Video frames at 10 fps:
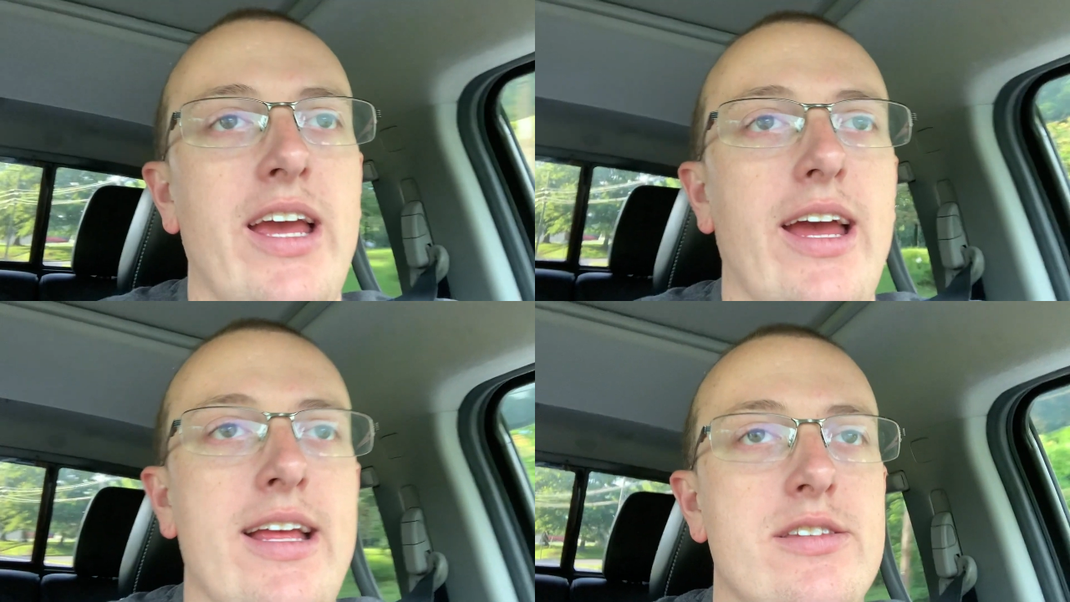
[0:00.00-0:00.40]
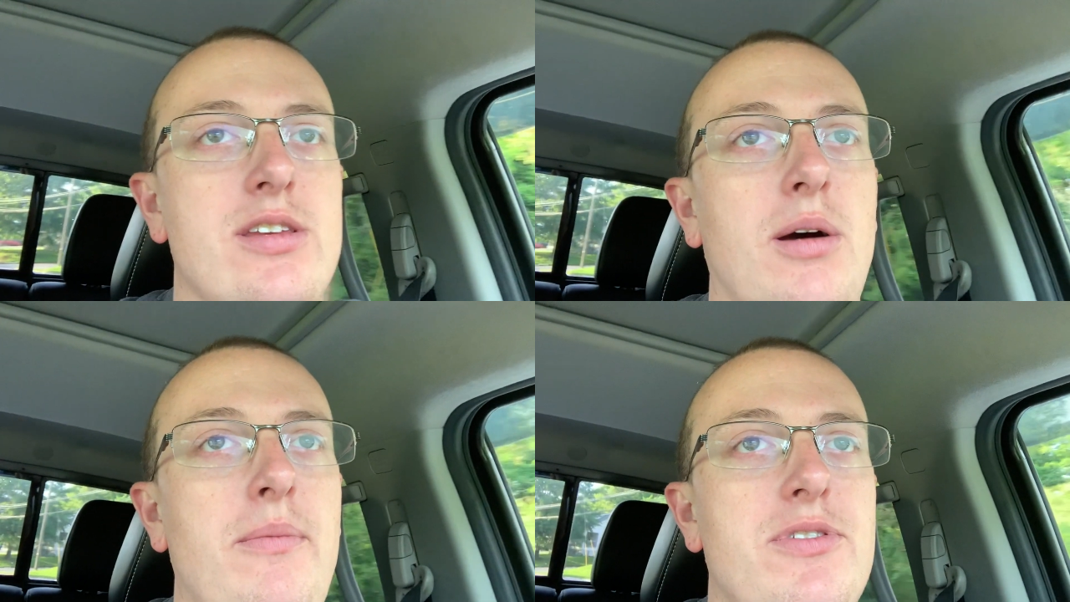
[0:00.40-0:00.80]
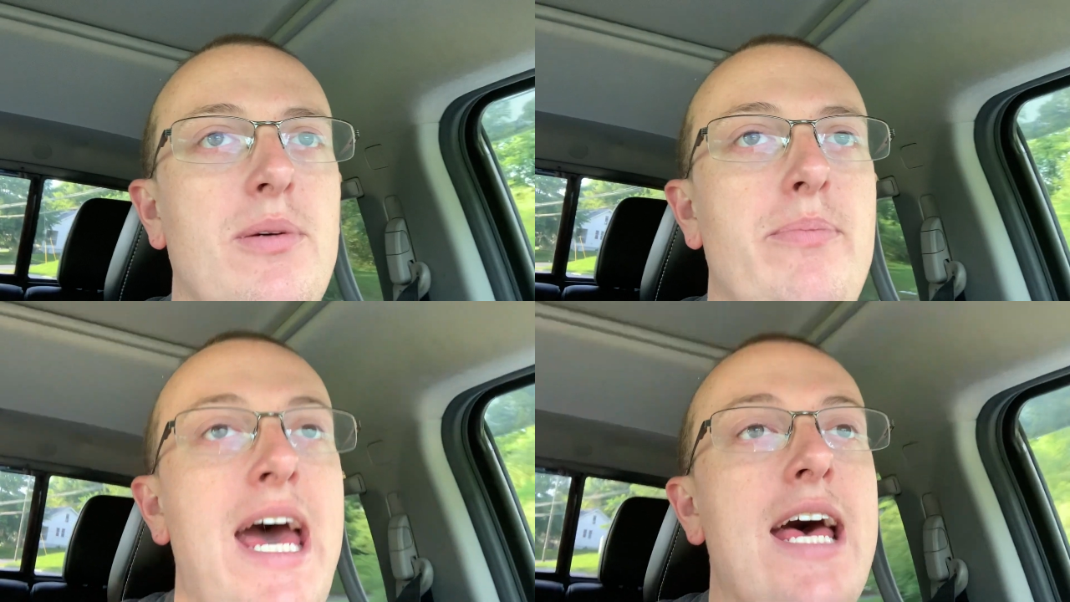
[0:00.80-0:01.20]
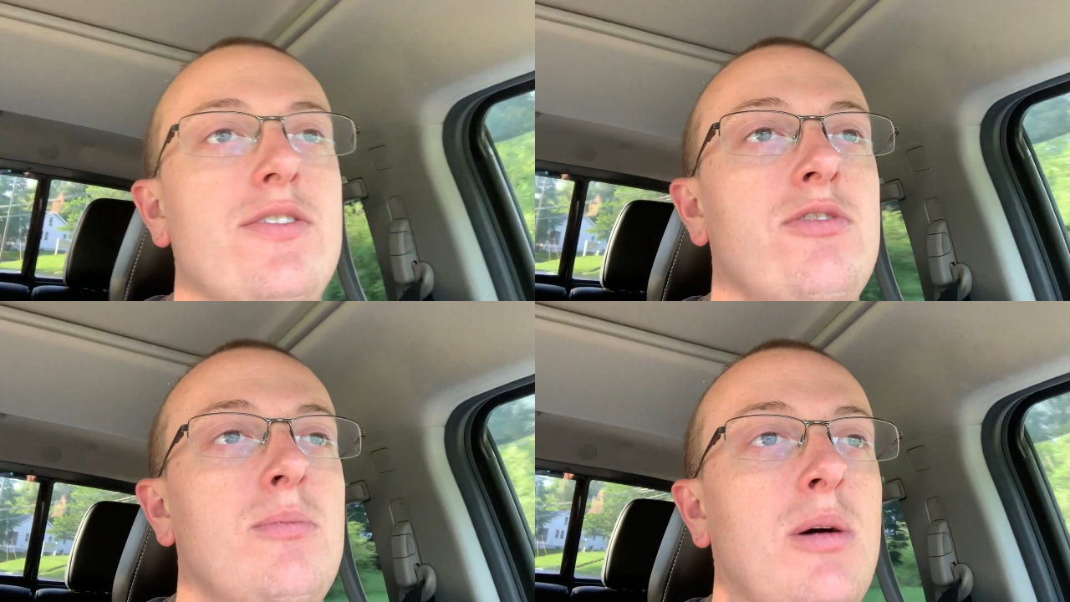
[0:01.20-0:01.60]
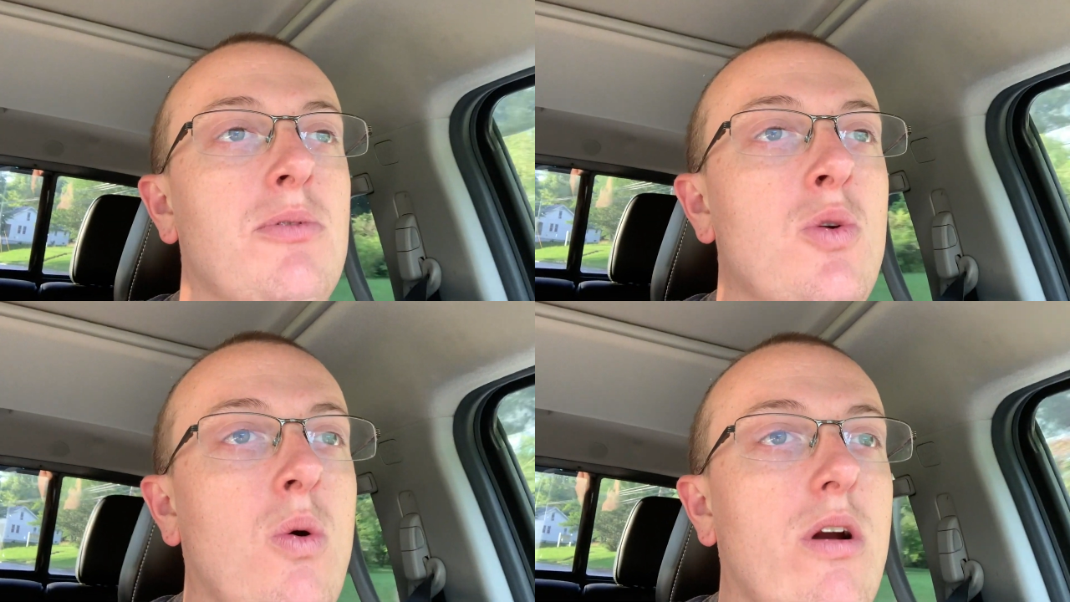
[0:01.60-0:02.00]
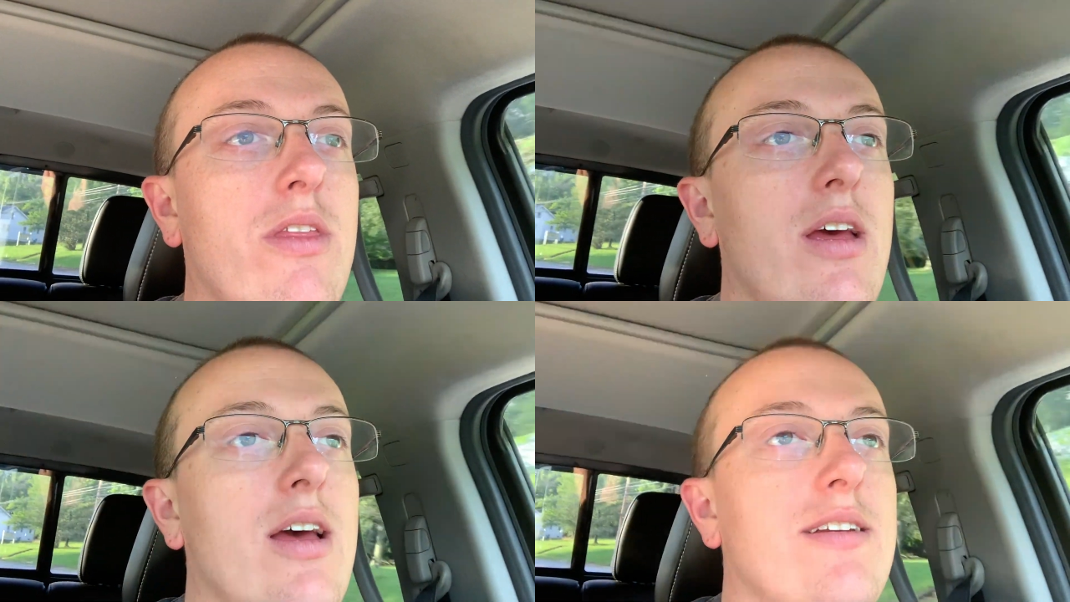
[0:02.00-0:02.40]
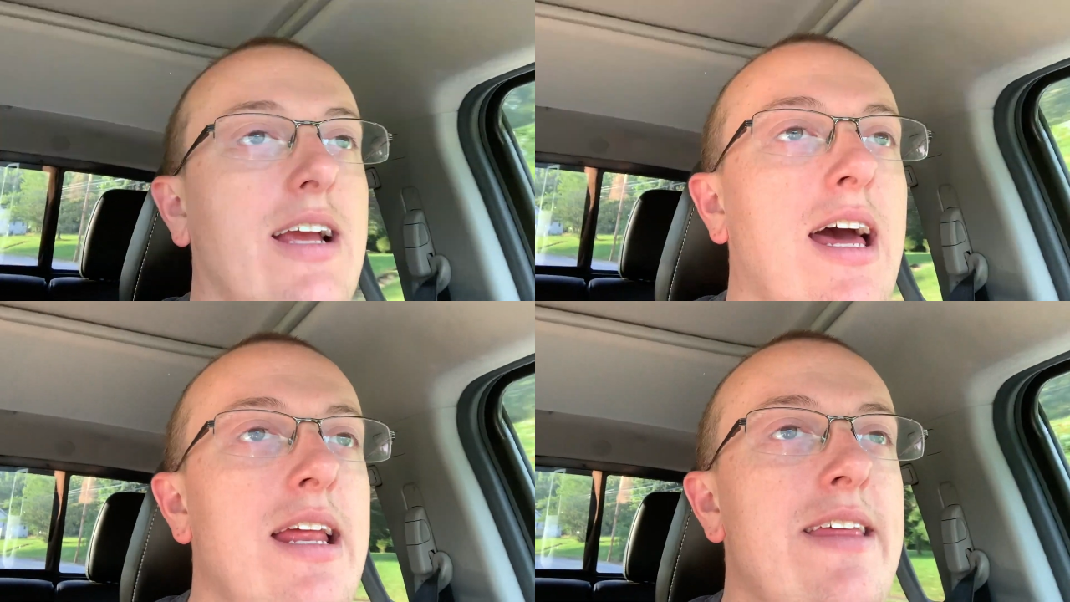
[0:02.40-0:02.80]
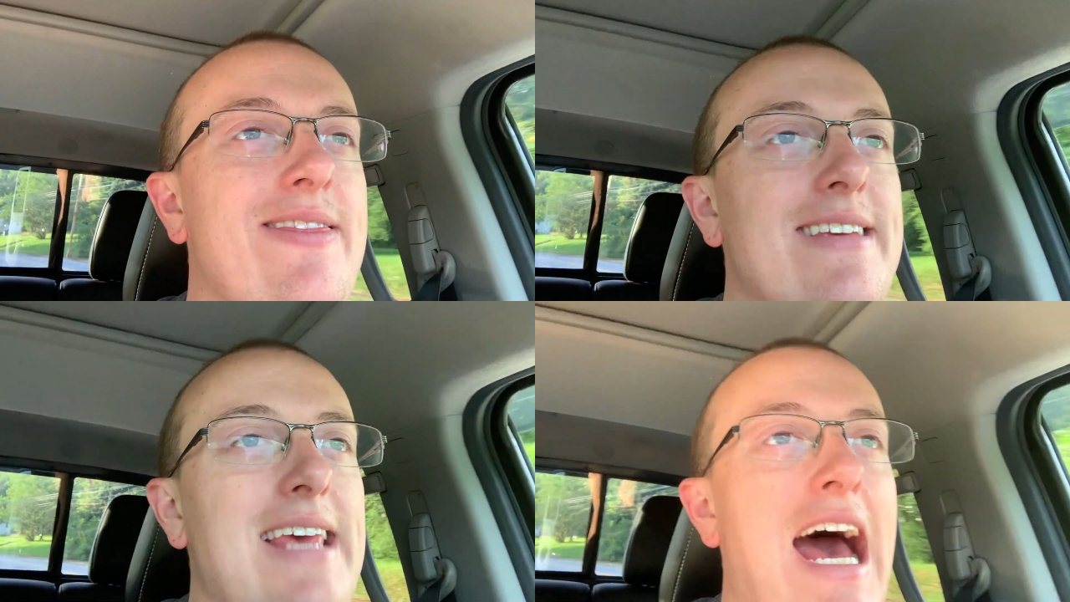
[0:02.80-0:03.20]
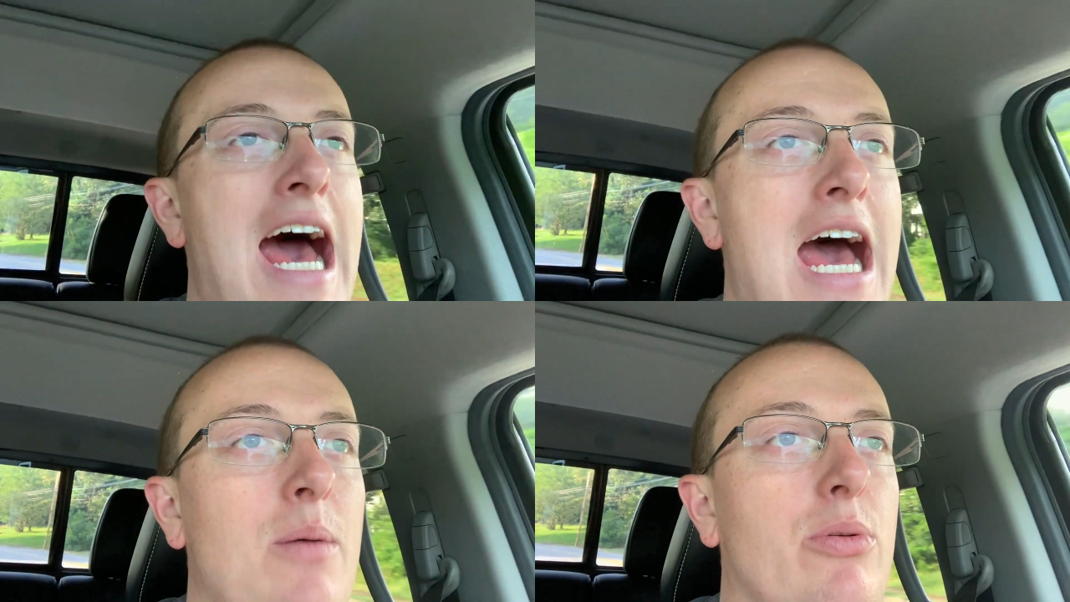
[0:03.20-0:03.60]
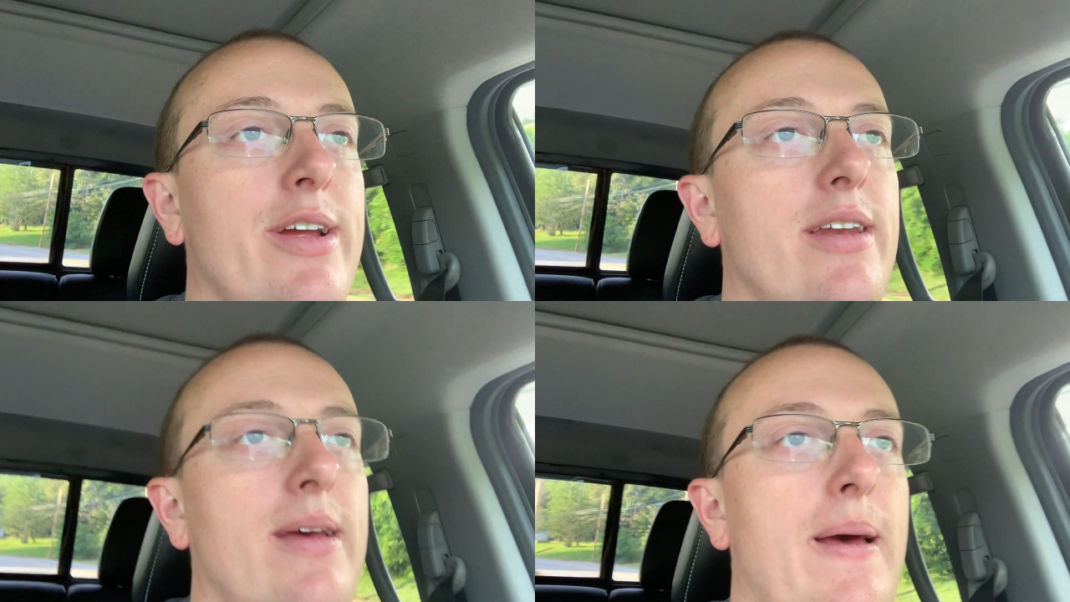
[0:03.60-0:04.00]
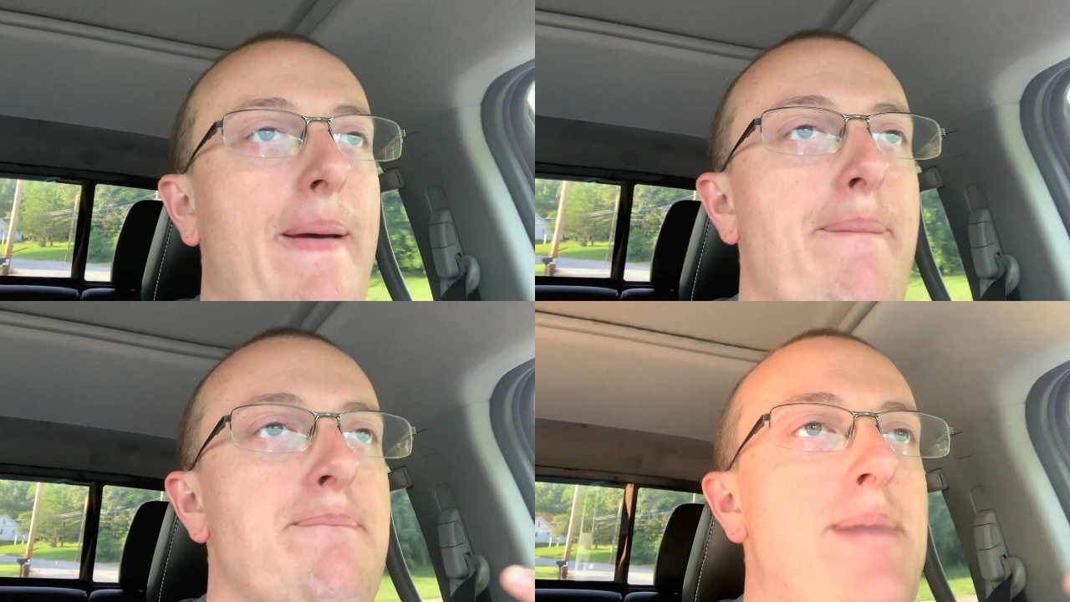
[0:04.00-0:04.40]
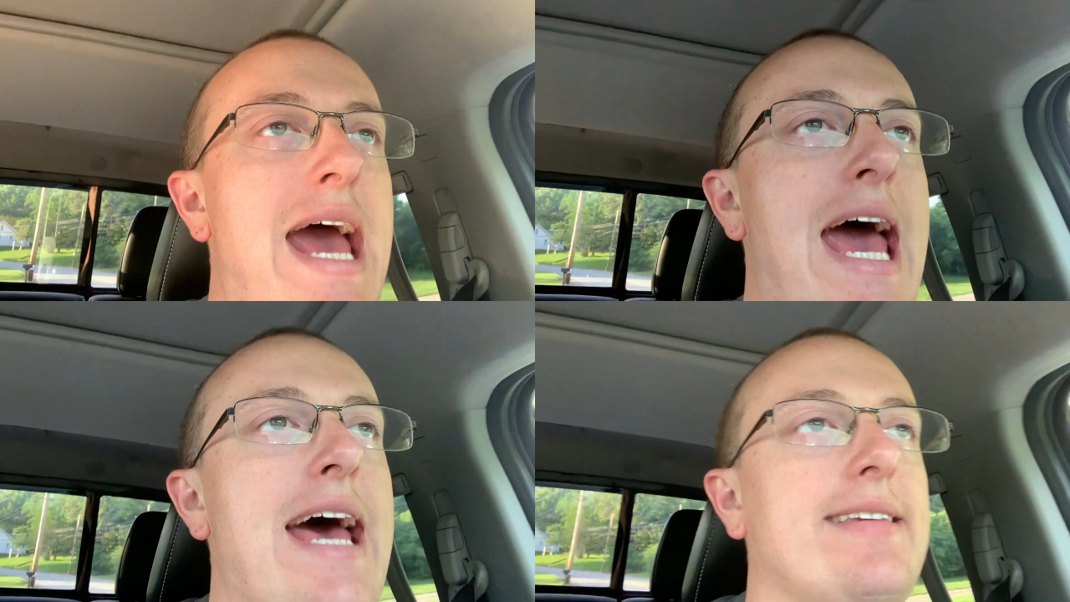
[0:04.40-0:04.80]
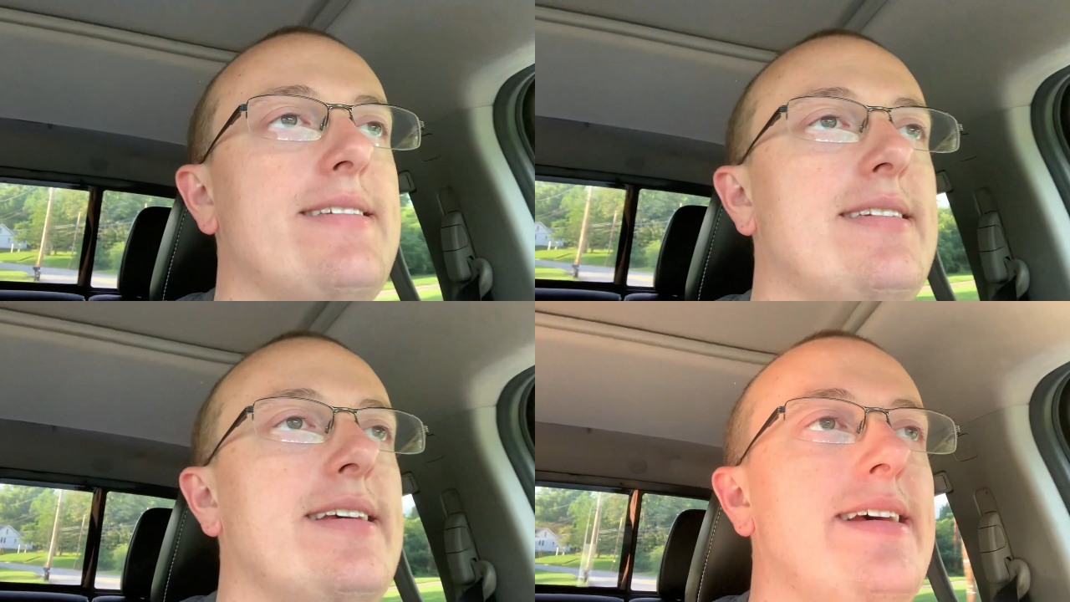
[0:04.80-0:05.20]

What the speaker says: and some bass from up north to kind of get this hybrid bass